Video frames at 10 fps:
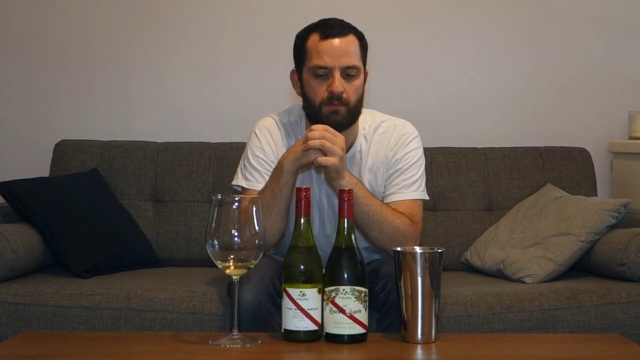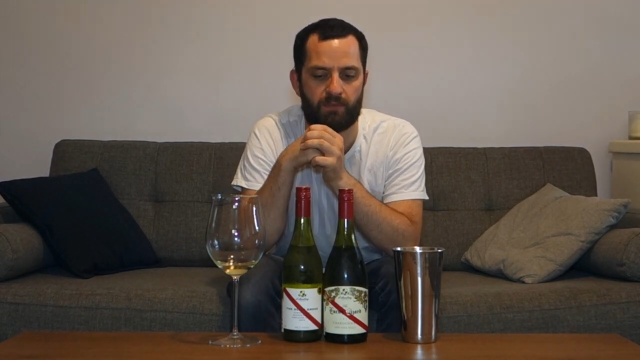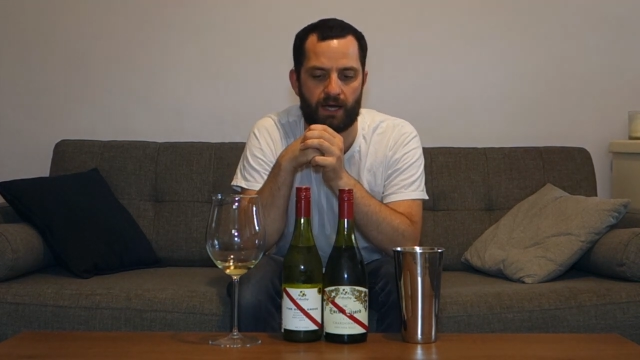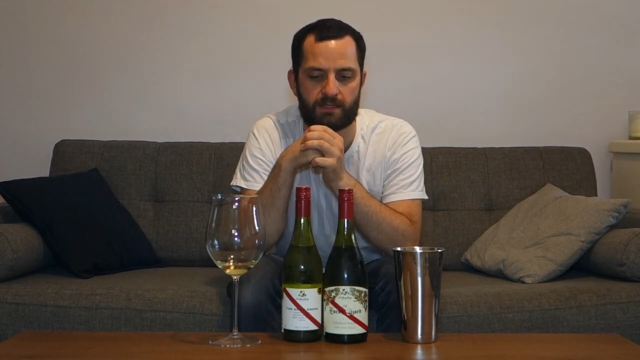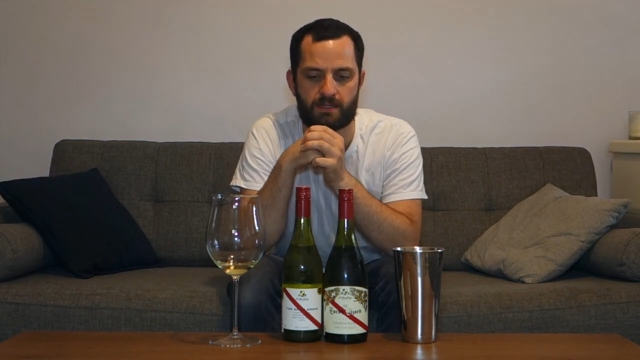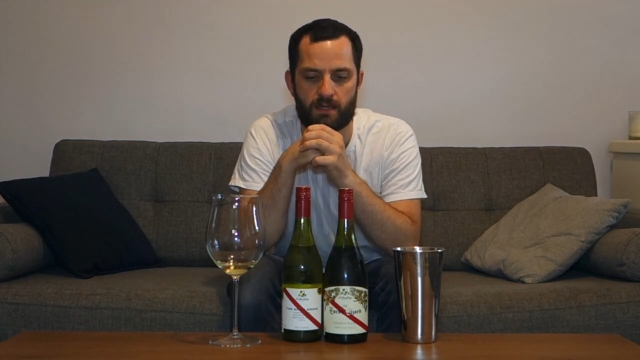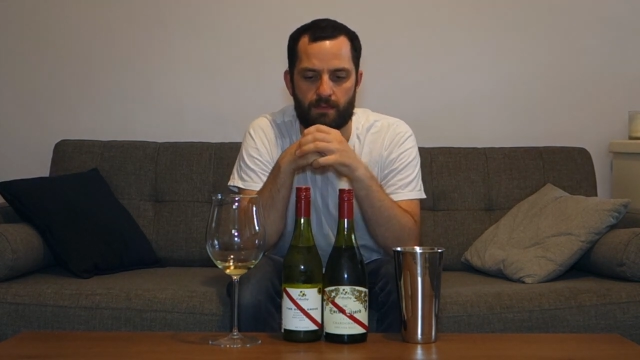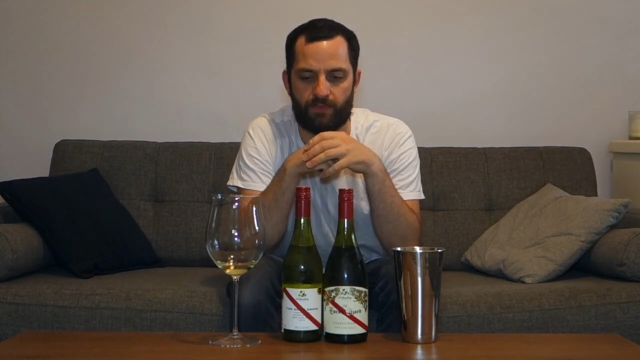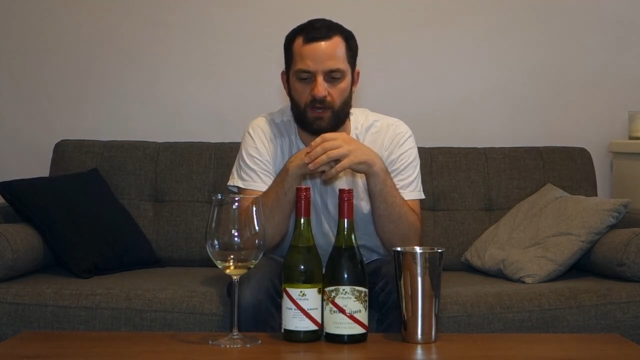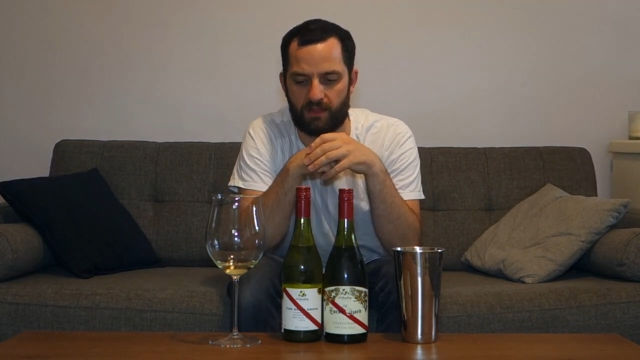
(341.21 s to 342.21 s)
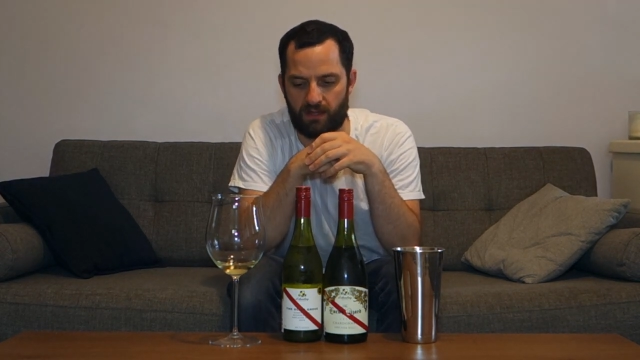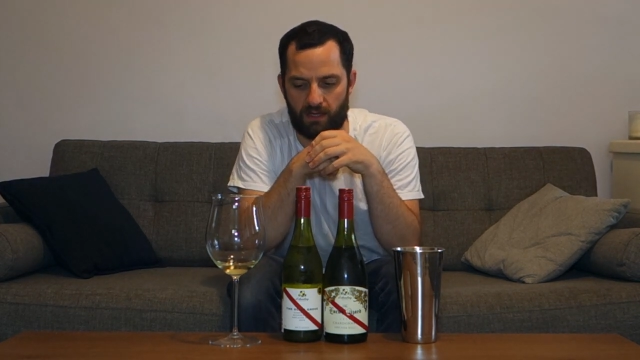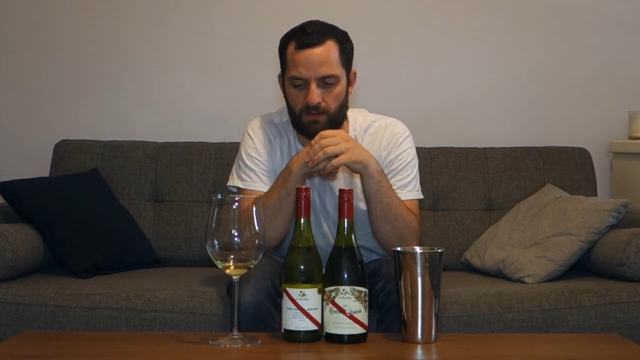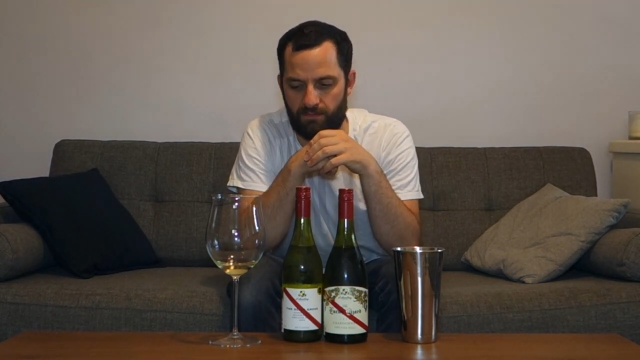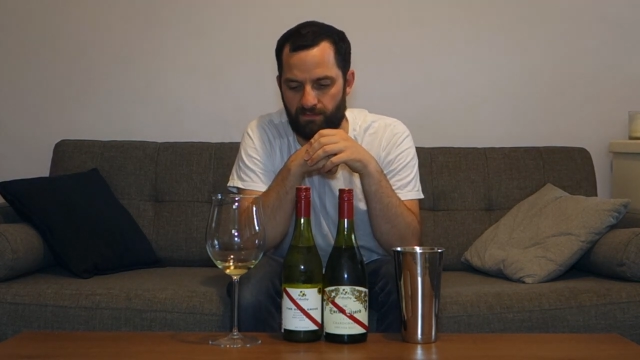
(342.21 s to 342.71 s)
but I
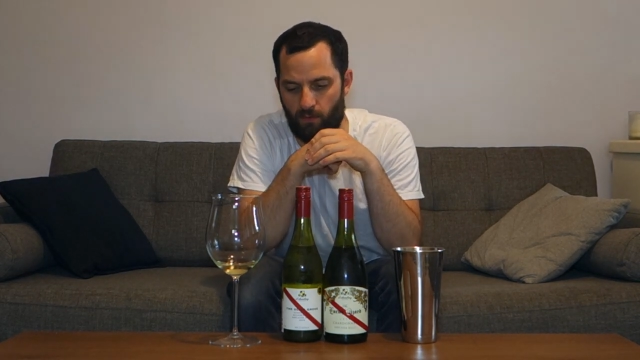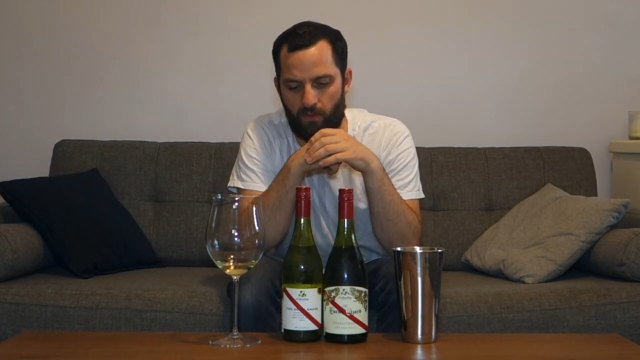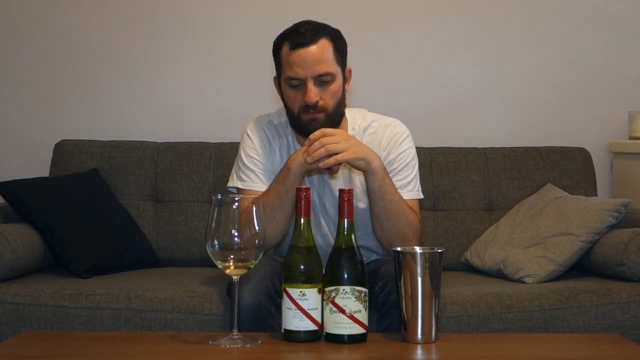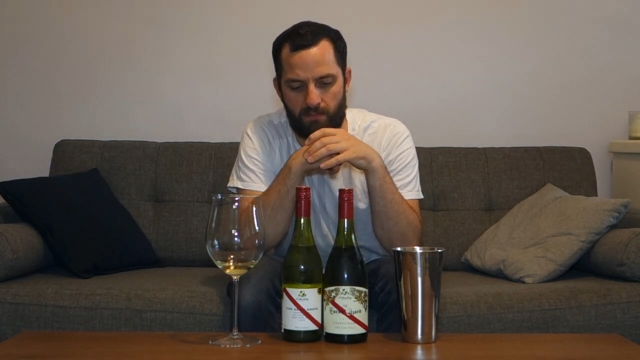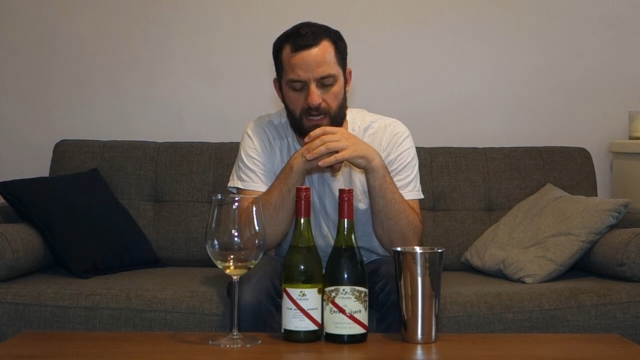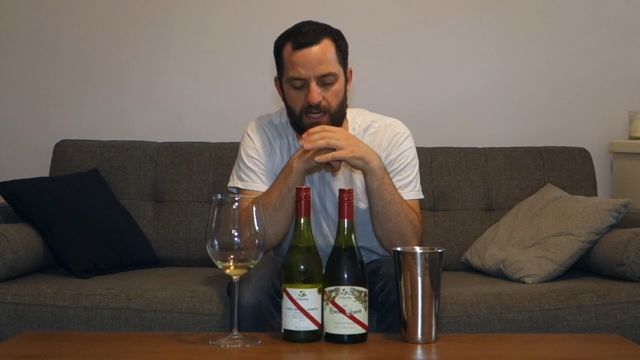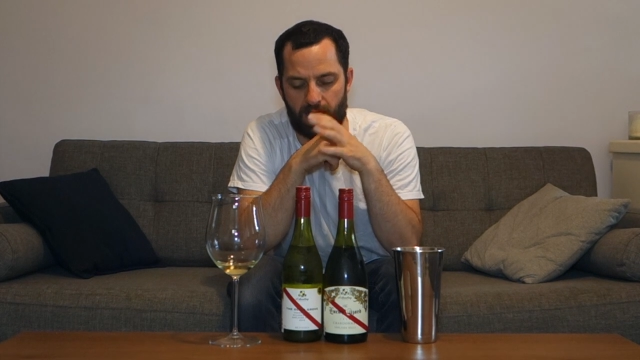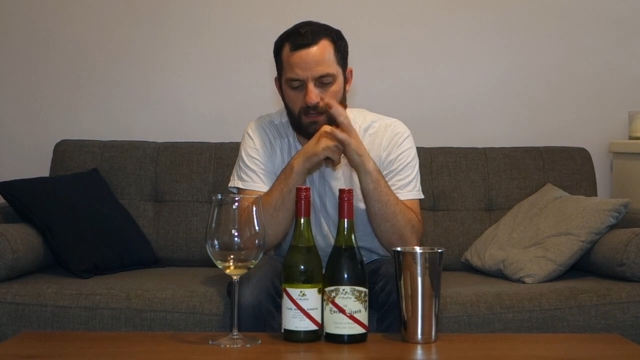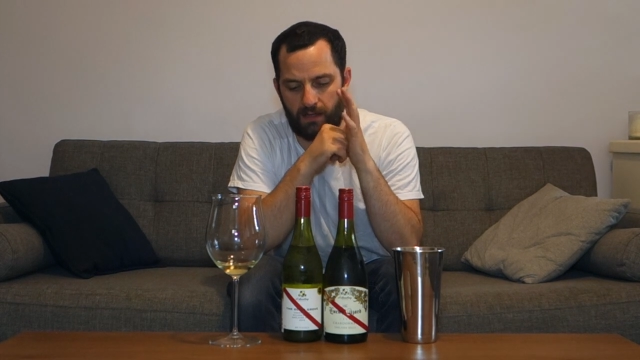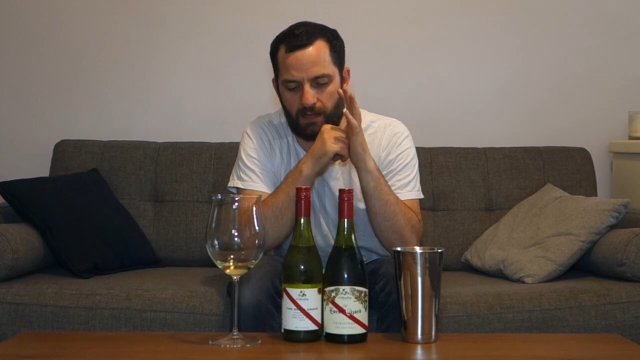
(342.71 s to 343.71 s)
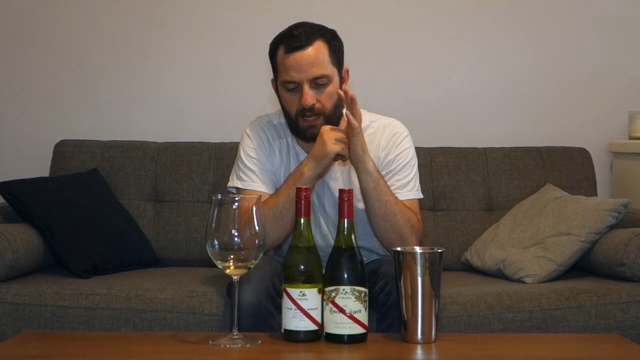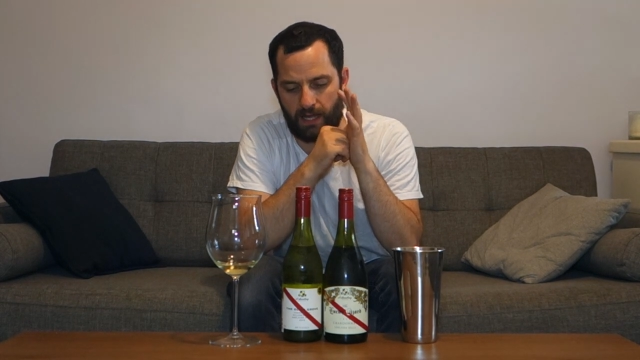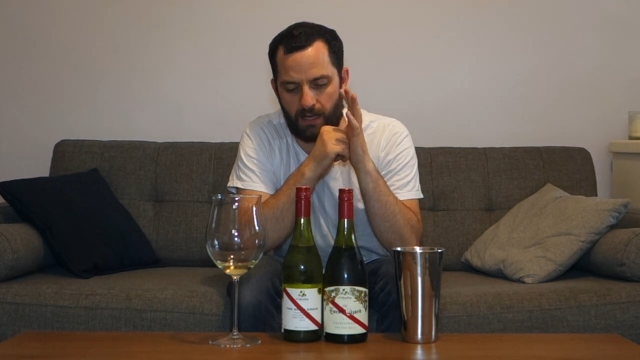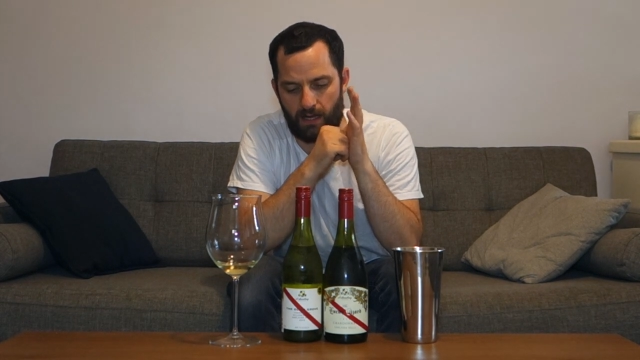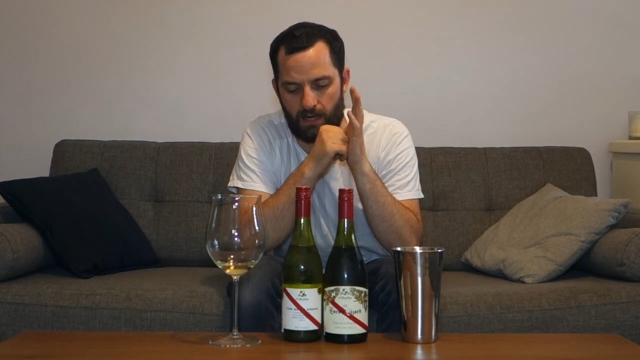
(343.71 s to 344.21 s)
think for the money,
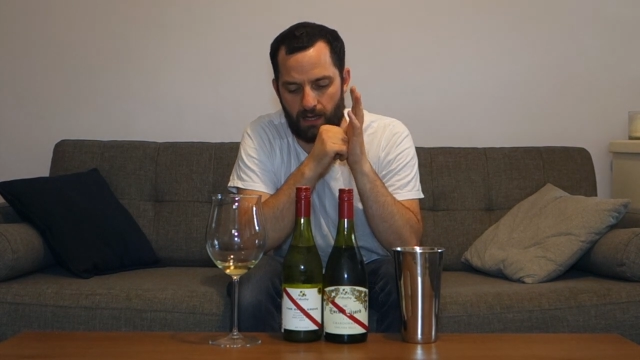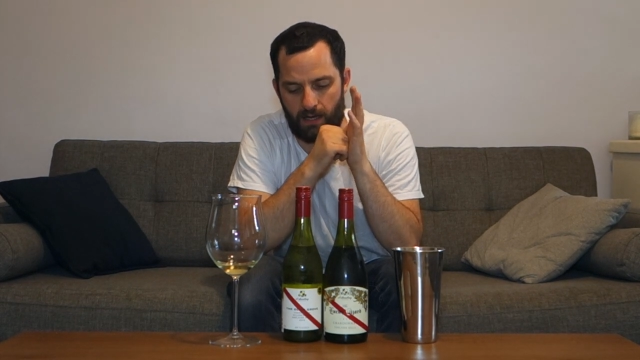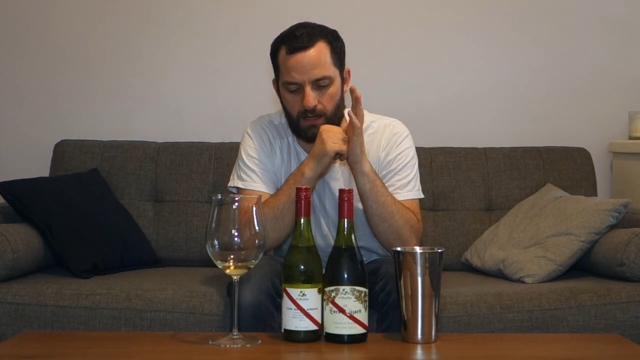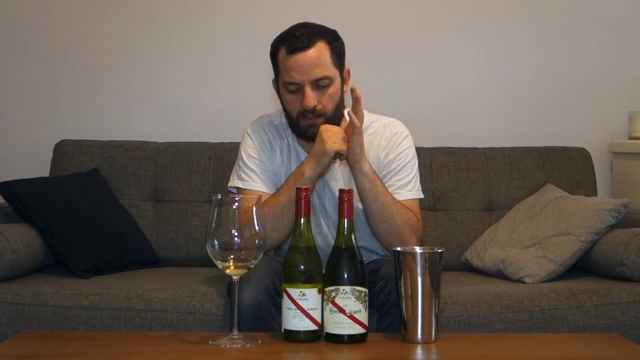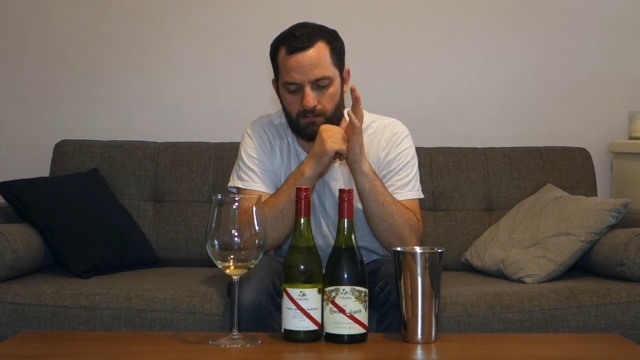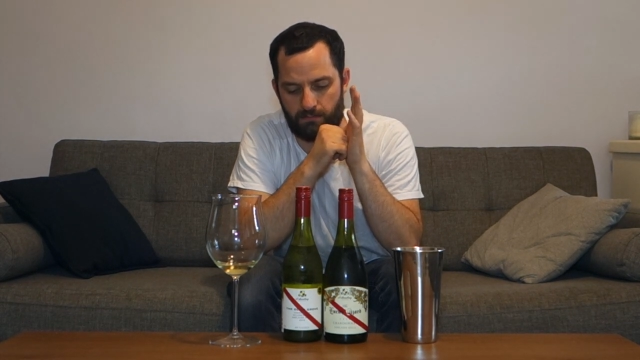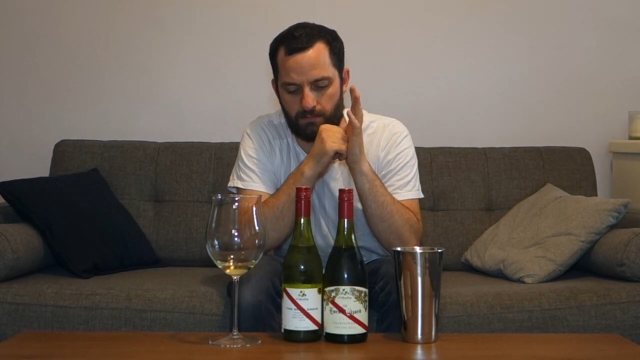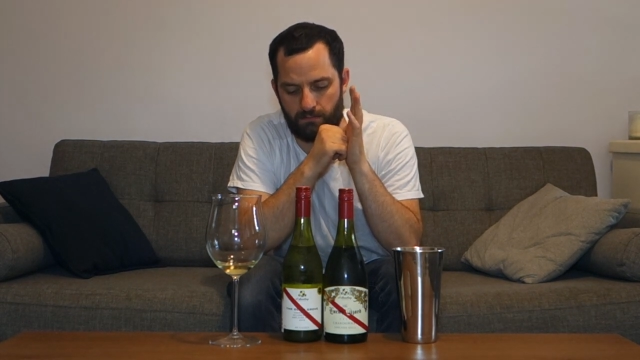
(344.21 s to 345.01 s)
they are